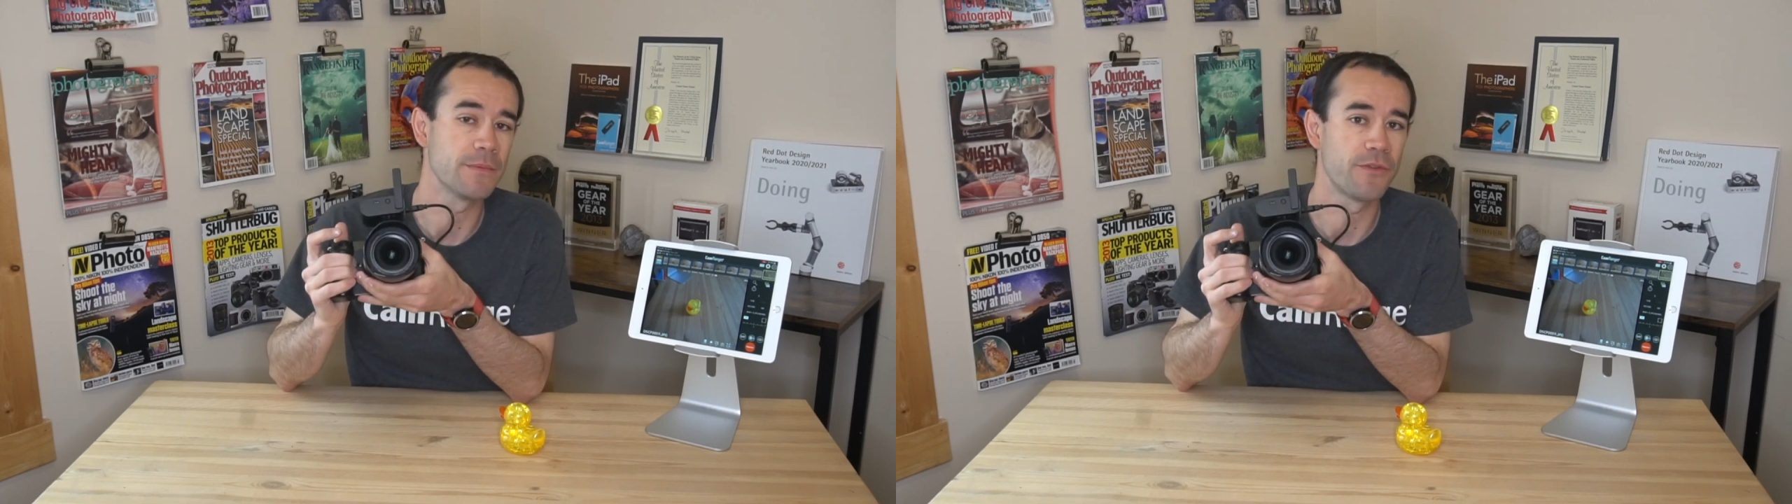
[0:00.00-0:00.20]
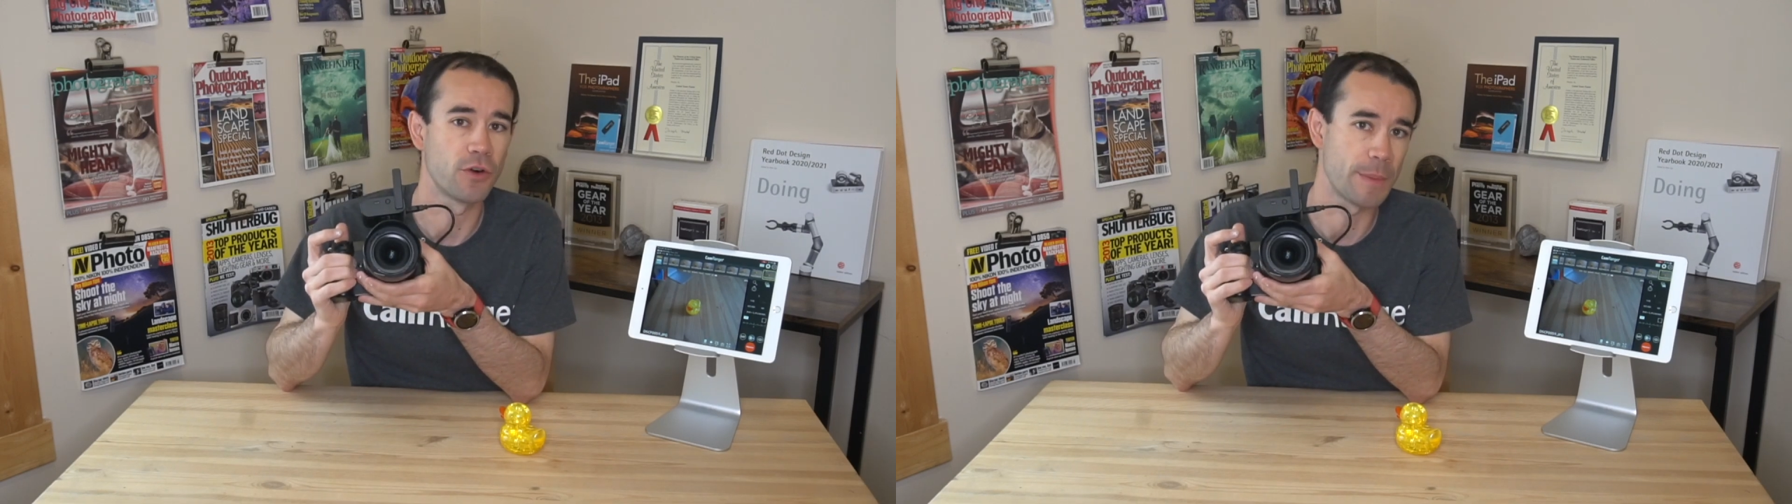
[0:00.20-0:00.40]

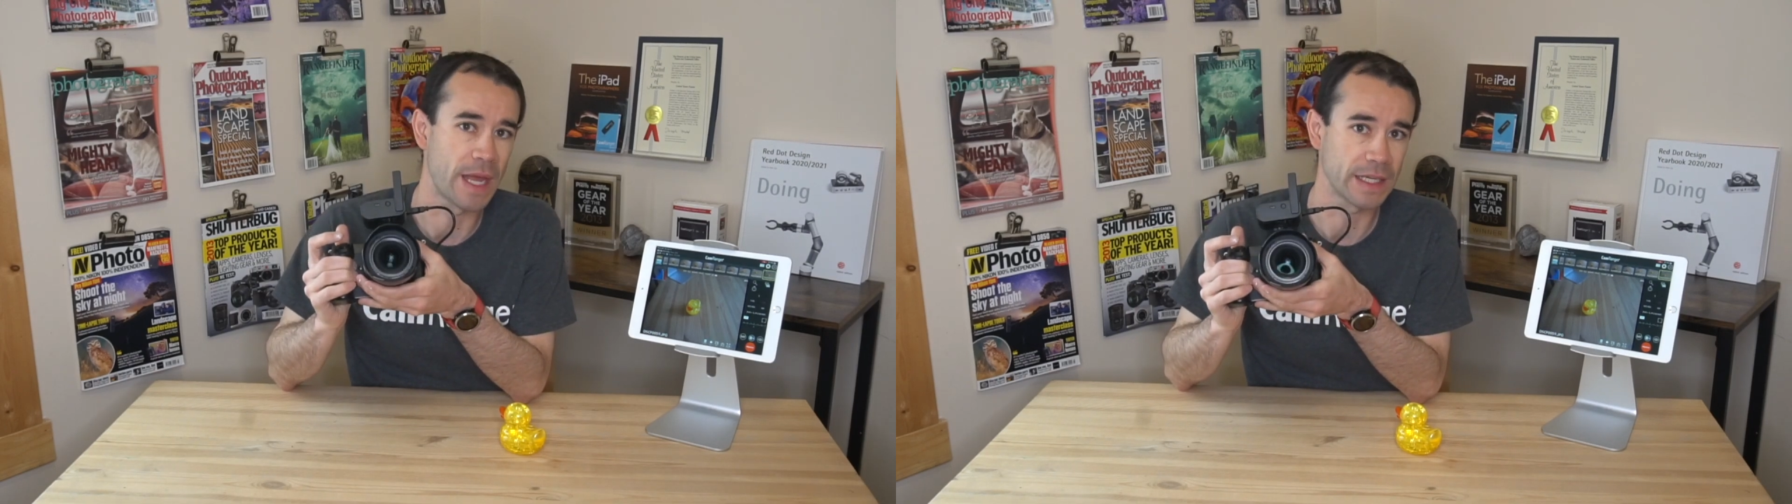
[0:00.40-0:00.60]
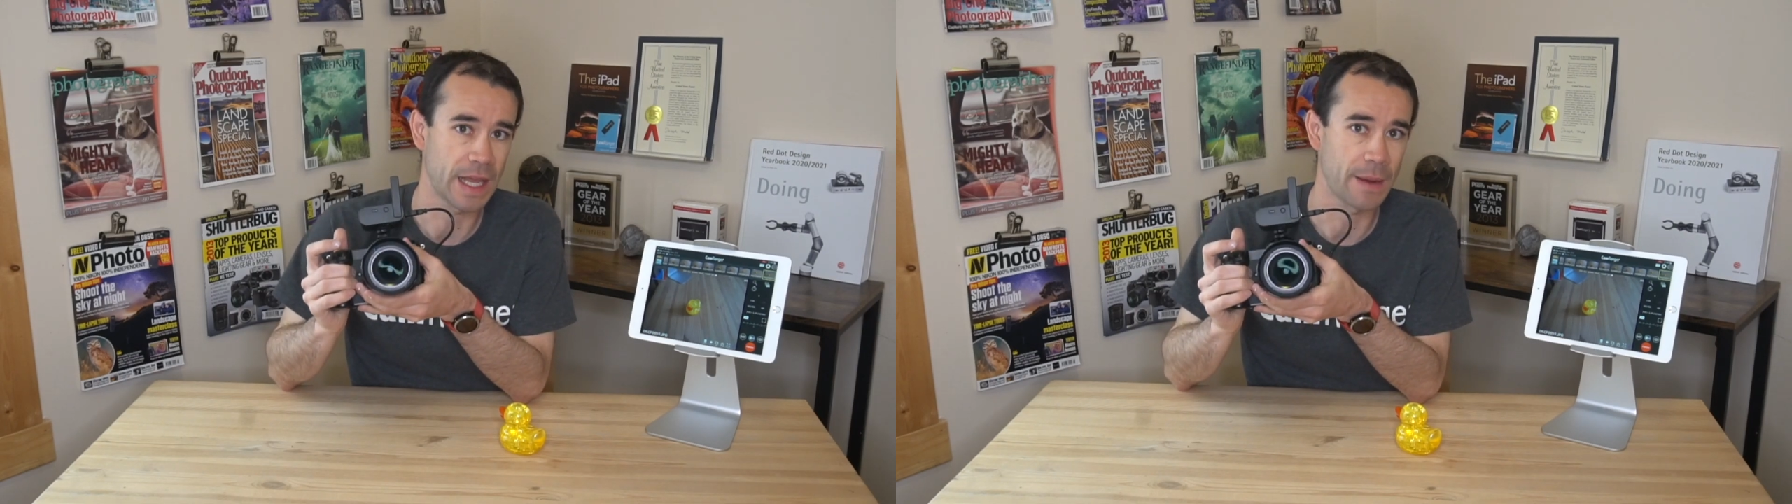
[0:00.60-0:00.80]

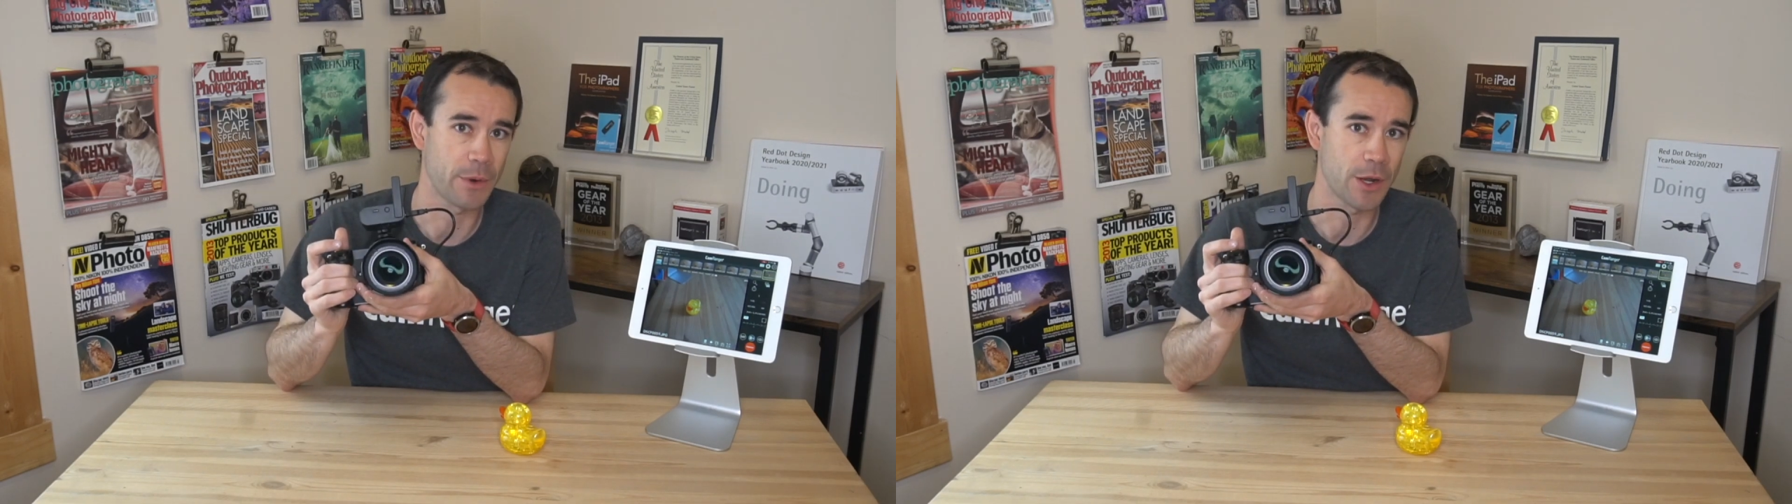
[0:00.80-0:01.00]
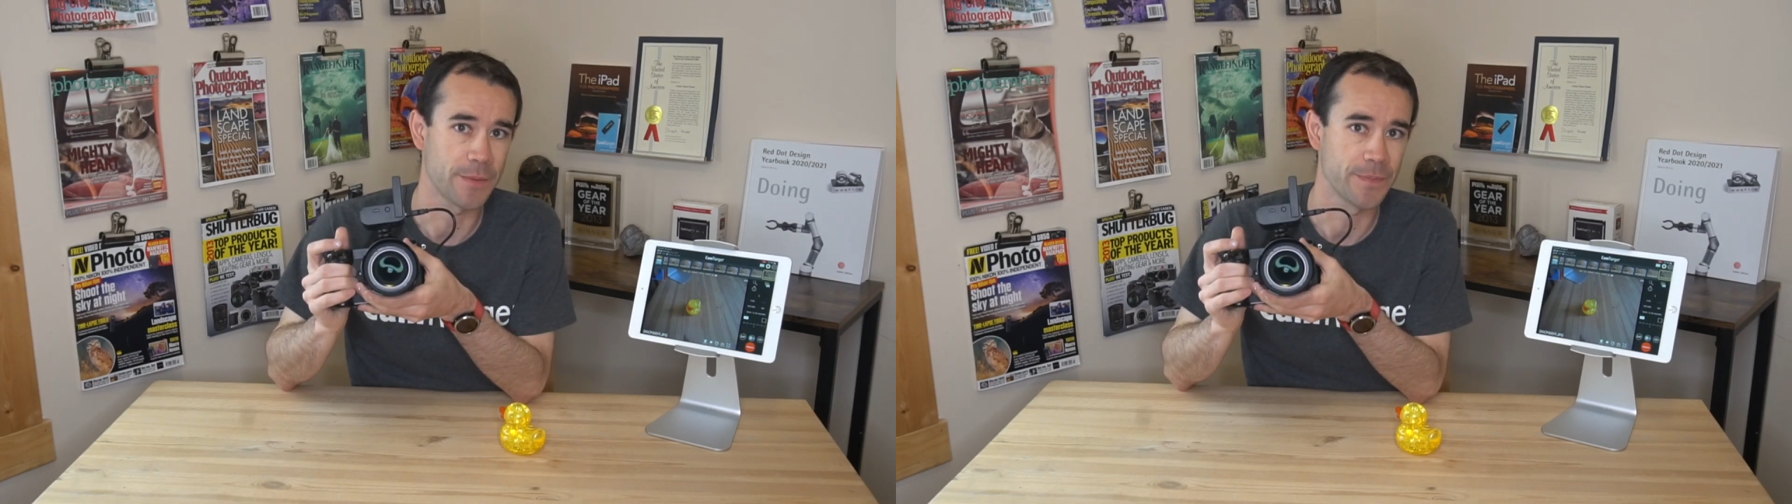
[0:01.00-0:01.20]
format camera.